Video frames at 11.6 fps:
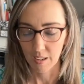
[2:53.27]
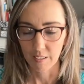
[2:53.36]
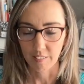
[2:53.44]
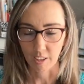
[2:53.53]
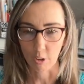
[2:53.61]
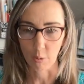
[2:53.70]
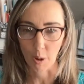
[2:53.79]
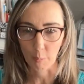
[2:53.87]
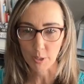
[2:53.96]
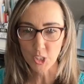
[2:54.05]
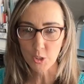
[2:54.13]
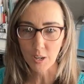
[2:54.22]
So I
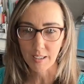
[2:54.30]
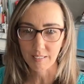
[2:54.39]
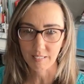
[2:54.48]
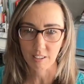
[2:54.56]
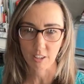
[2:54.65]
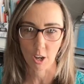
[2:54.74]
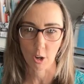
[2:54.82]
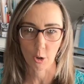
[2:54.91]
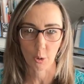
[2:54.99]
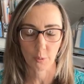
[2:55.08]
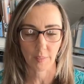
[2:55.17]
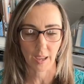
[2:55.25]
want you guys to
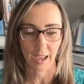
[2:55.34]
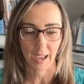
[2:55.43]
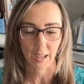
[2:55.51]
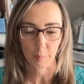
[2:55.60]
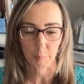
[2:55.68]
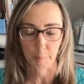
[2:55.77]
know that